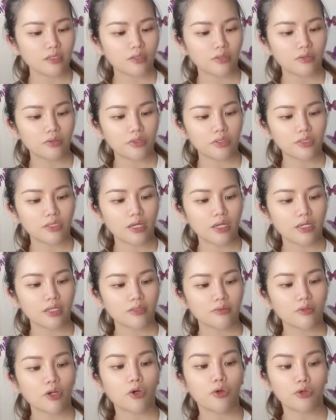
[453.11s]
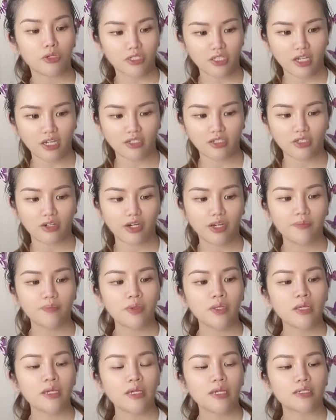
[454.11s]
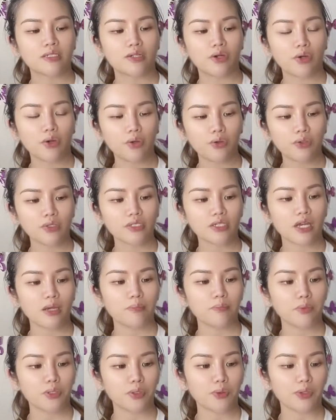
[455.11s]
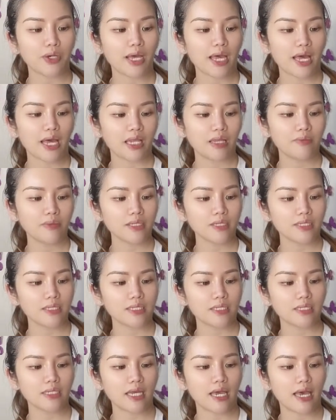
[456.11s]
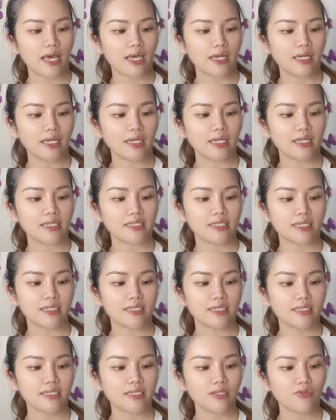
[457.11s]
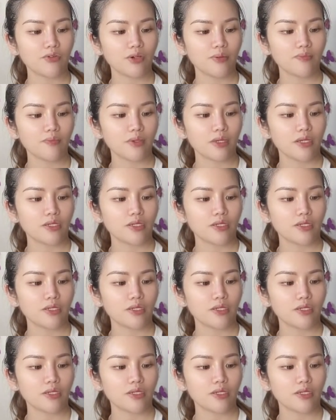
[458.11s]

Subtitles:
Odacite, sorry. It's an Odacite Pure Elements, and it is a serum.